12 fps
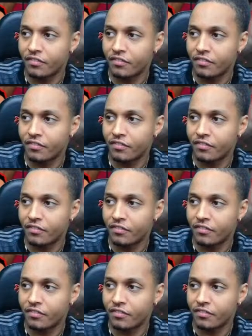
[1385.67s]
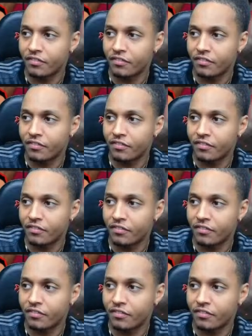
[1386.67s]
drops stinker, try to use
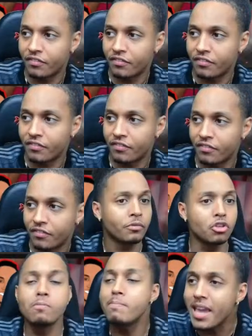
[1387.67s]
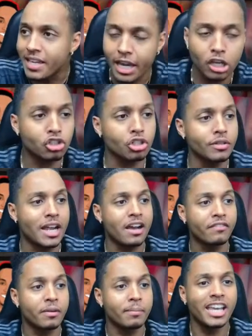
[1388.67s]
Emil Smith Rowe. You may get a tune out
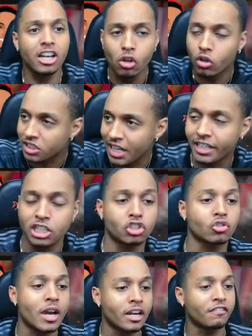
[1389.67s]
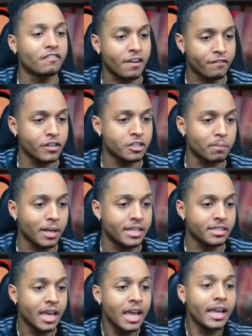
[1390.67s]
of him. He looks like he's trying to fight for his
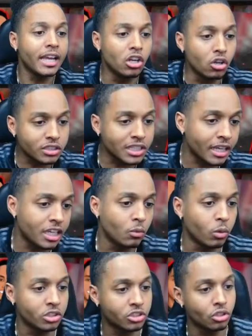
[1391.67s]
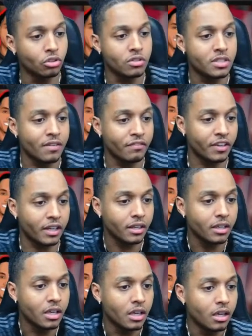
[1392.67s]
place. He looks like he wants to do something.
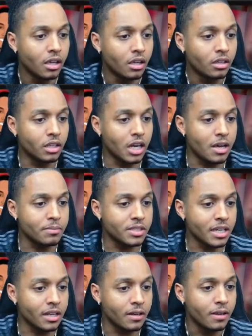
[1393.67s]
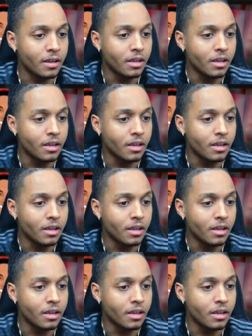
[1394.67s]
You know what I'm saying?